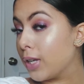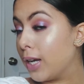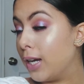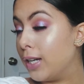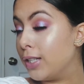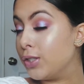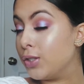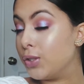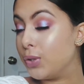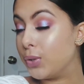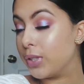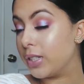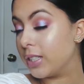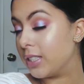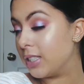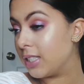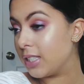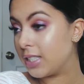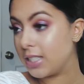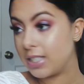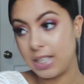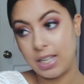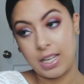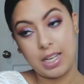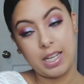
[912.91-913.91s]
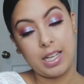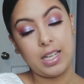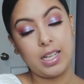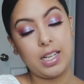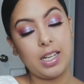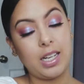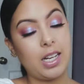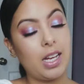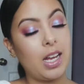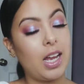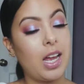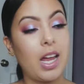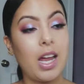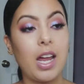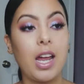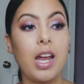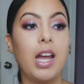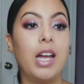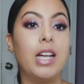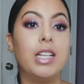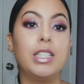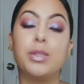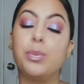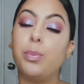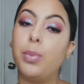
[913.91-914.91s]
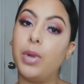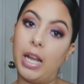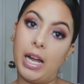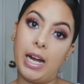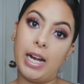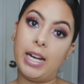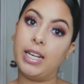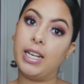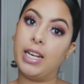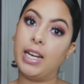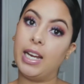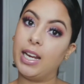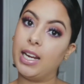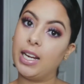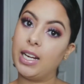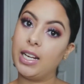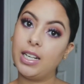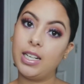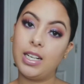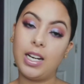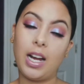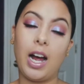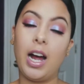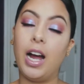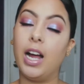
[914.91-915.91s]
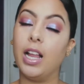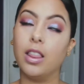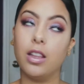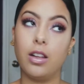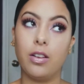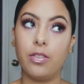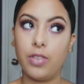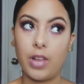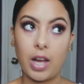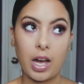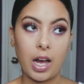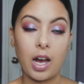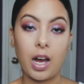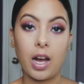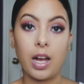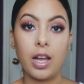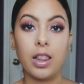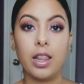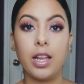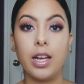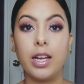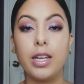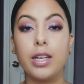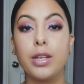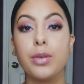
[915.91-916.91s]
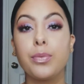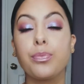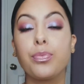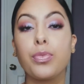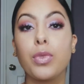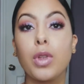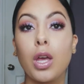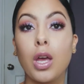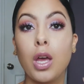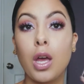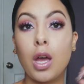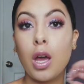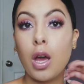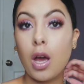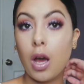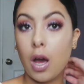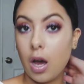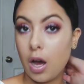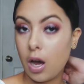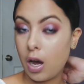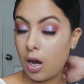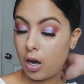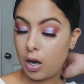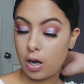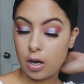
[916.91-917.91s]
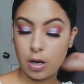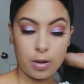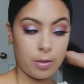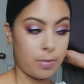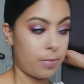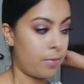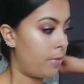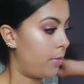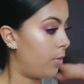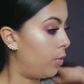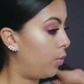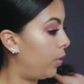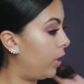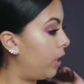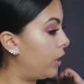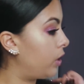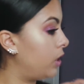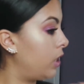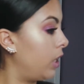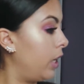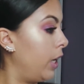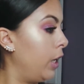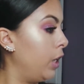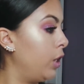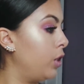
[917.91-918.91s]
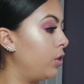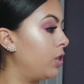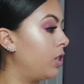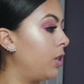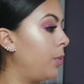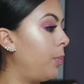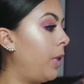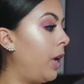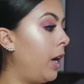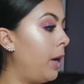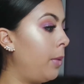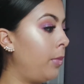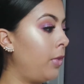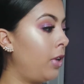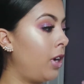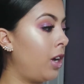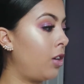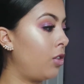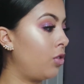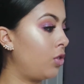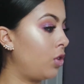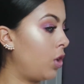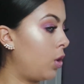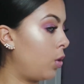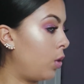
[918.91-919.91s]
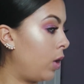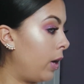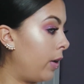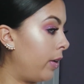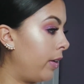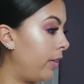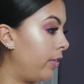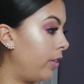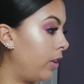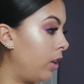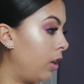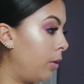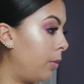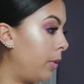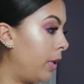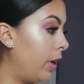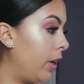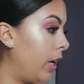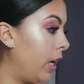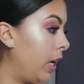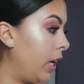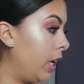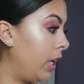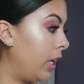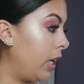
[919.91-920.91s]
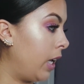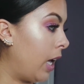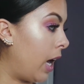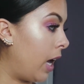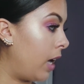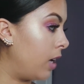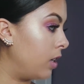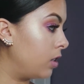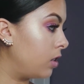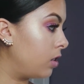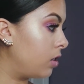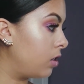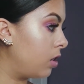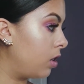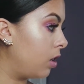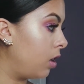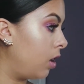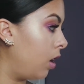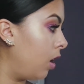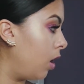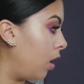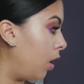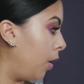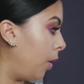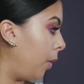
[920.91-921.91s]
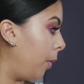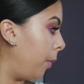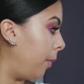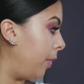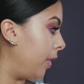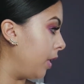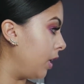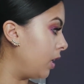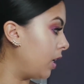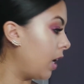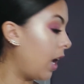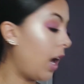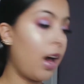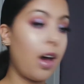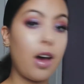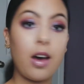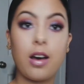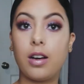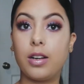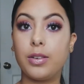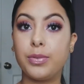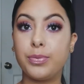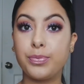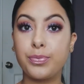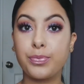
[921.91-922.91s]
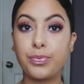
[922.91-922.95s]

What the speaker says: as you can see, is blinding. I love that highlight. What else did I use? The primer, I don't know how I feel about it yet. But yeah.